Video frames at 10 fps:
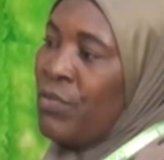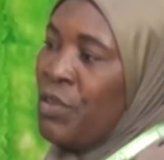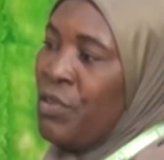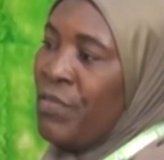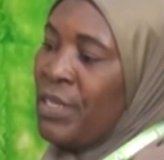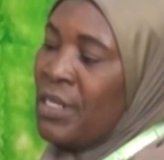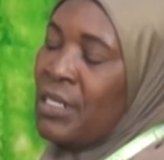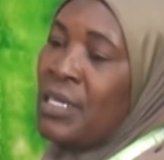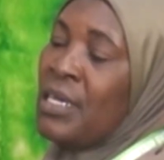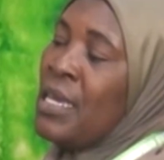of the
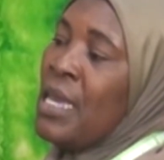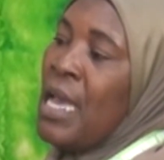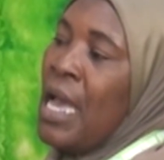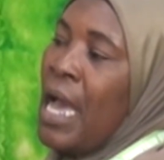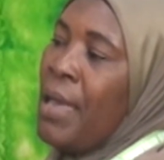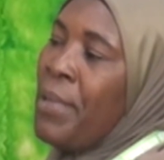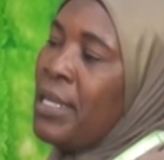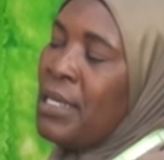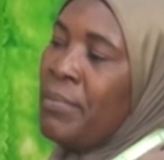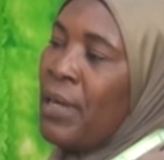university, I
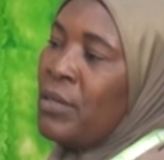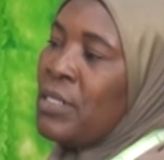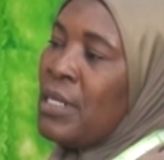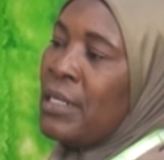met about